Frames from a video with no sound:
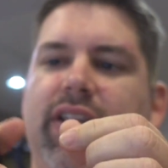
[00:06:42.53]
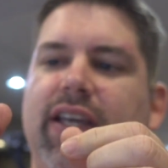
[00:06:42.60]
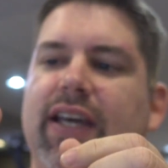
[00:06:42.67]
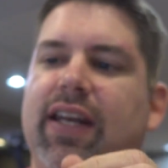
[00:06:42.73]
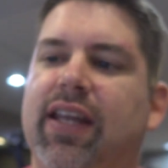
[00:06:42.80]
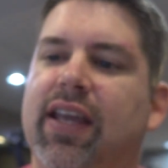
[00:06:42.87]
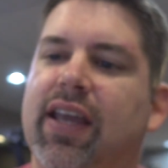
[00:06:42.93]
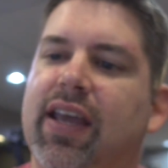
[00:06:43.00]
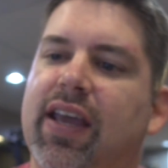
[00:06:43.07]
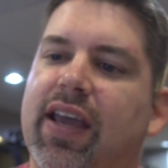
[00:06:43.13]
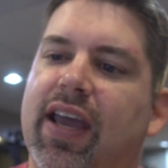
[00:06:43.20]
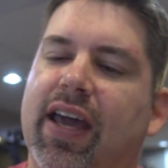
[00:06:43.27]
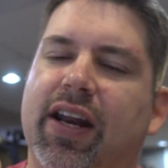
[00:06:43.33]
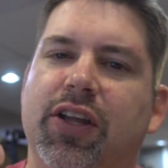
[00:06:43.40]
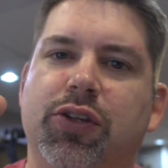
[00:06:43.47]
that.
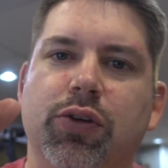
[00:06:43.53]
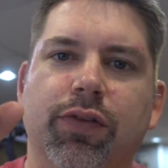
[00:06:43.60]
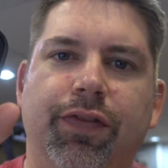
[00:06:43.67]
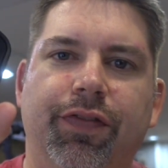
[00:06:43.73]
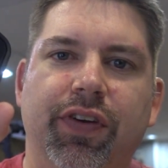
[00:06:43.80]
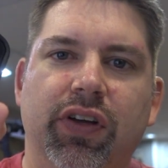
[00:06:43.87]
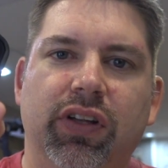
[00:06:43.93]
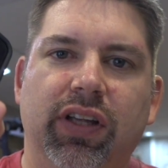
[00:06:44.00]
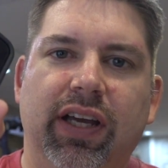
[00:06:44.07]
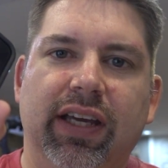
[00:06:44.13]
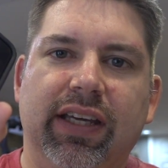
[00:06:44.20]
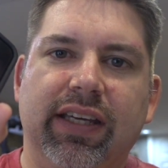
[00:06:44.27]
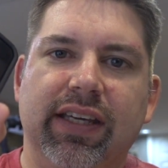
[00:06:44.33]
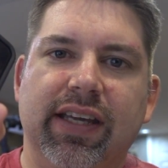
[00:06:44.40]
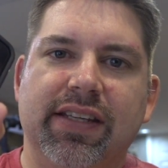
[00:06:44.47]
And I do feel
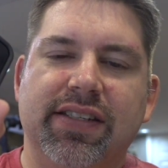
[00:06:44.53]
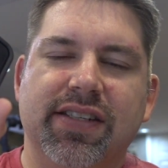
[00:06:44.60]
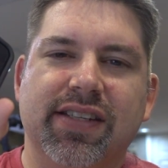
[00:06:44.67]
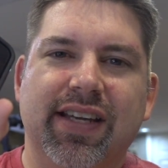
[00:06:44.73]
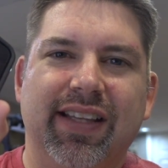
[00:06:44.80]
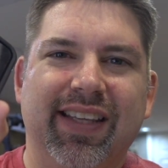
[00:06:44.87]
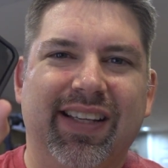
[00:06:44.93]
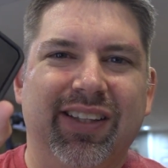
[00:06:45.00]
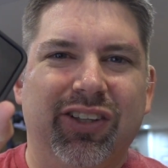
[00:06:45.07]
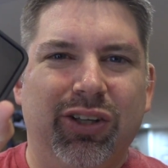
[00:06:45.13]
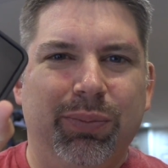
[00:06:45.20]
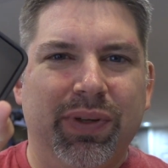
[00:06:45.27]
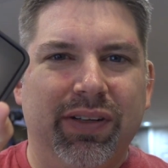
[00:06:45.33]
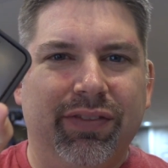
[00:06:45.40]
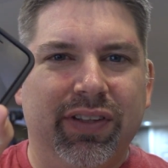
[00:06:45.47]
like it's just got like a
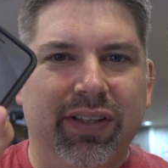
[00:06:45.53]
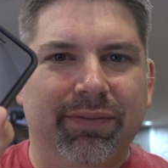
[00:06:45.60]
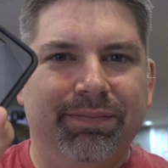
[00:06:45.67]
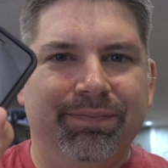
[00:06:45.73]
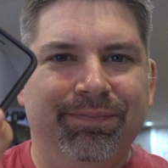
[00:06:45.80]
little bit of a,